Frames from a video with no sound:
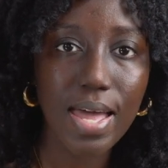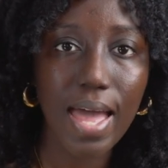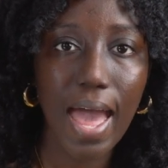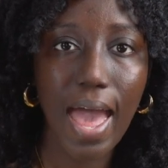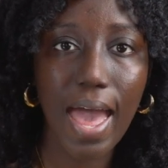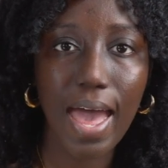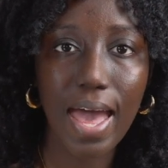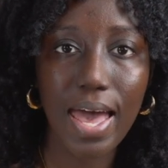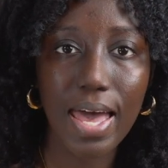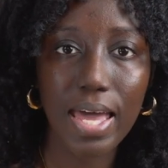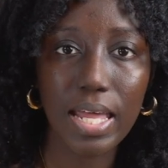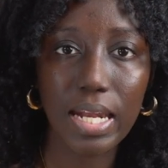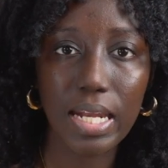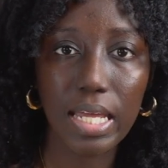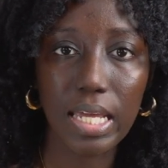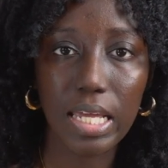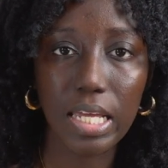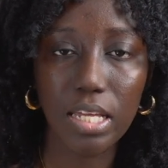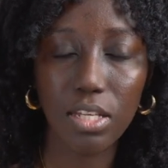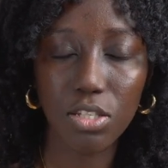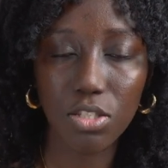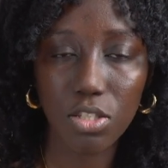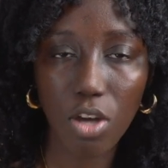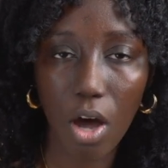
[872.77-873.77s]
and
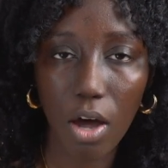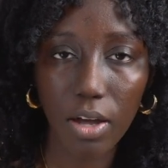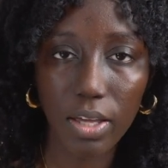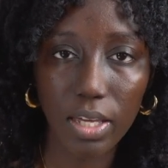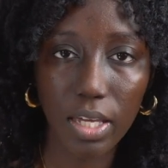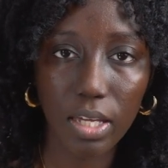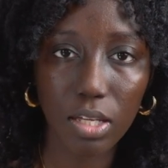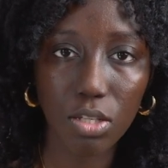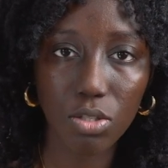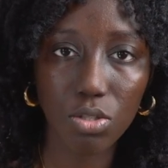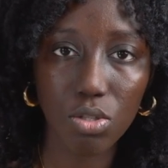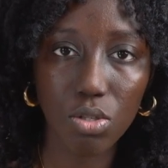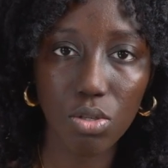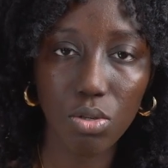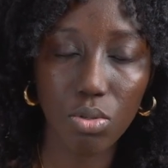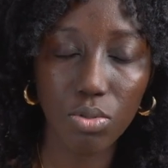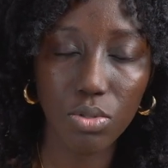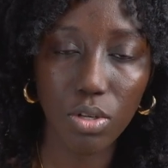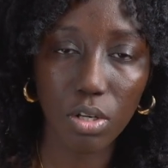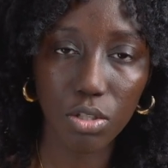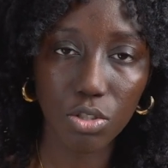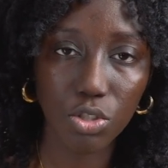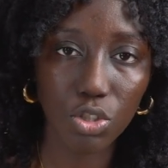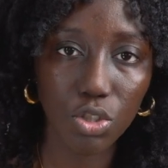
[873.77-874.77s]
he's talking to
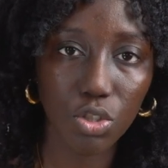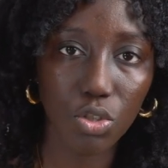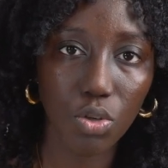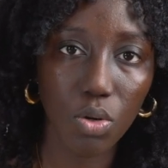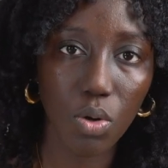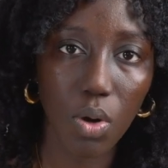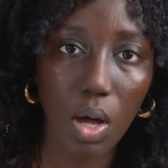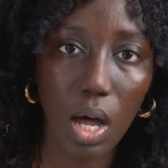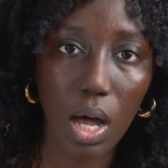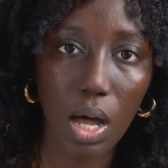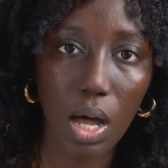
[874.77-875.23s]
Dongju